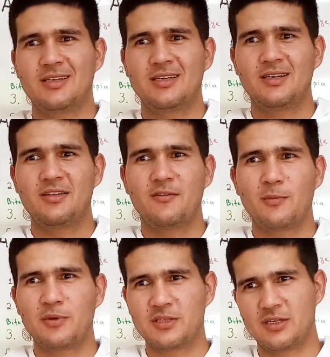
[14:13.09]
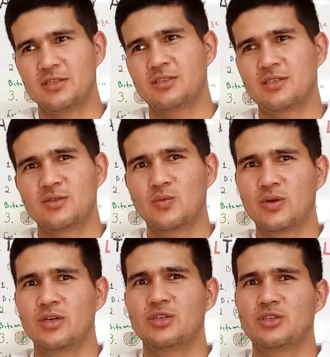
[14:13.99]
neuropathologist,
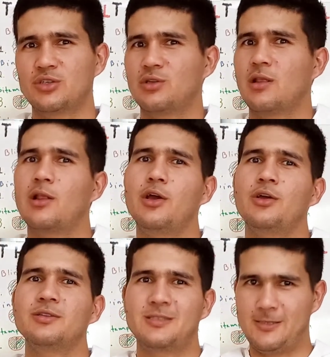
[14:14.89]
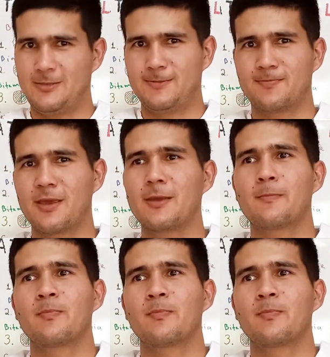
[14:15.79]
we should learn this. Okay,